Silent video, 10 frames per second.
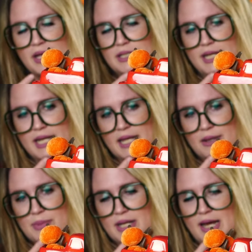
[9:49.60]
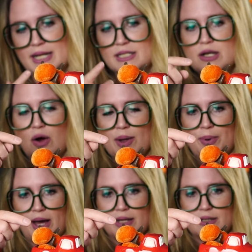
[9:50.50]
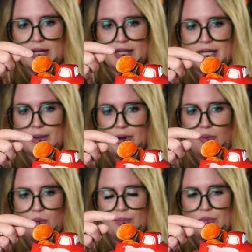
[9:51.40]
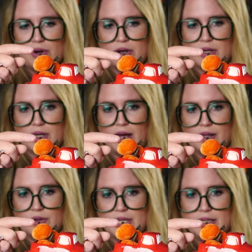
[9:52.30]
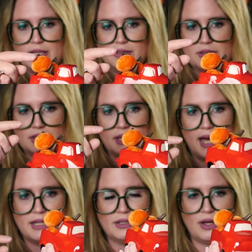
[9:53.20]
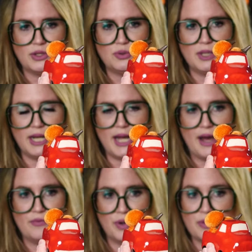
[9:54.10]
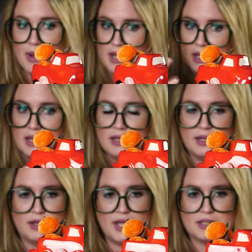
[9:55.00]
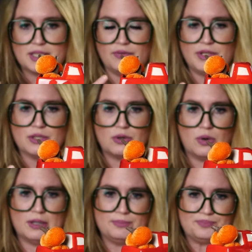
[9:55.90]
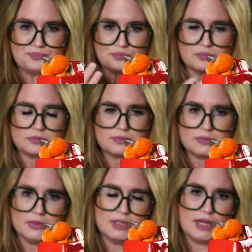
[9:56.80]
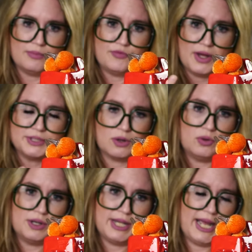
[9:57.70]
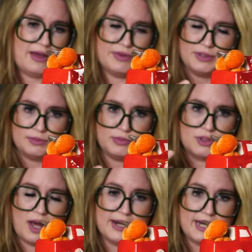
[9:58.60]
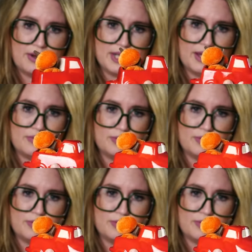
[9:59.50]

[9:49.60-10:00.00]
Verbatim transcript: Did I get them in? I know I bought, I think I bought one more color in these at Dollar Tree that I have with my Thanksgiving decor, um, fall decor that I haven't gotten out yet